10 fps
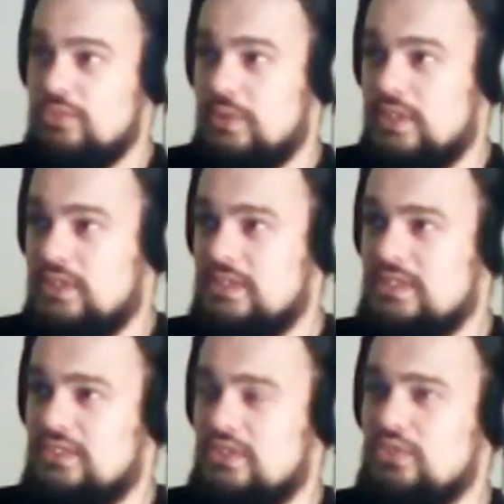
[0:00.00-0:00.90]
because
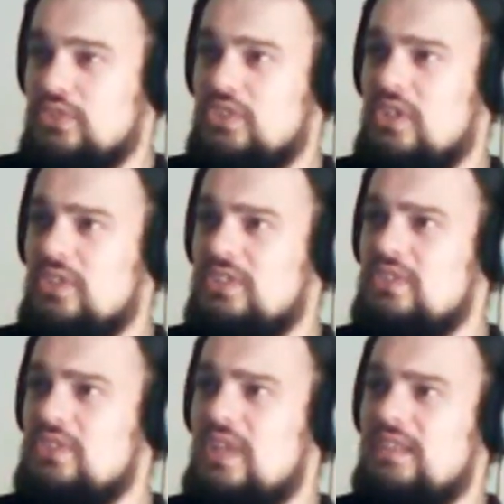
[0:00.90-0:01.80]
those songs does
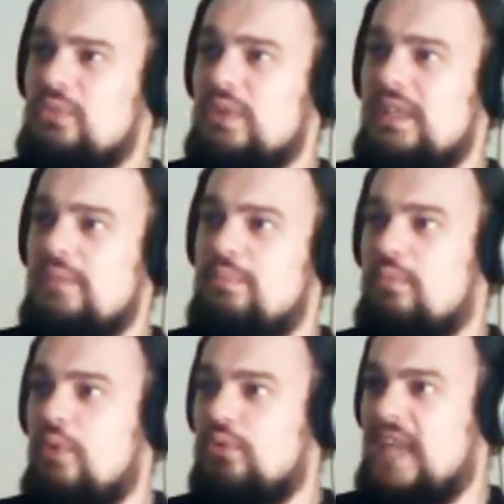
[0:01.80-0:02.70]
not really
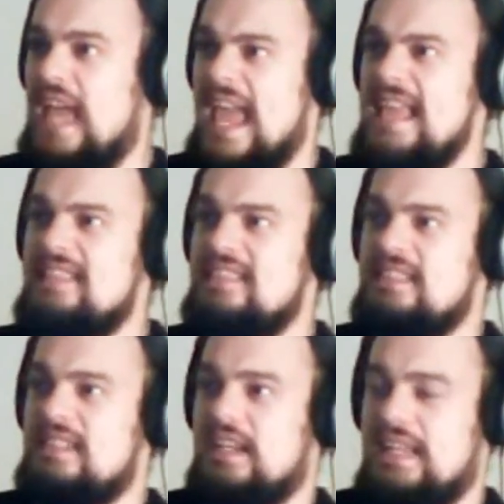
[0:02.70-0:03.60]
promote hate
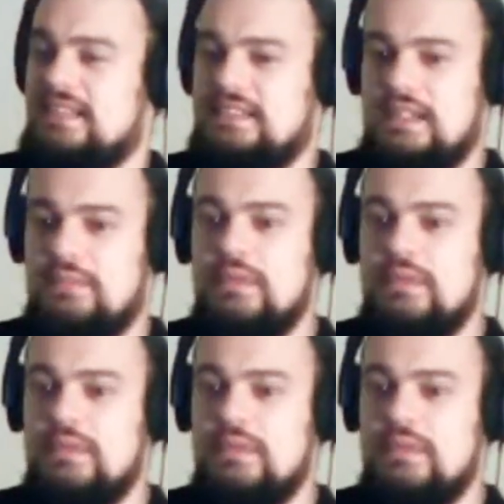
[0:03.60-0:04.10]
against them.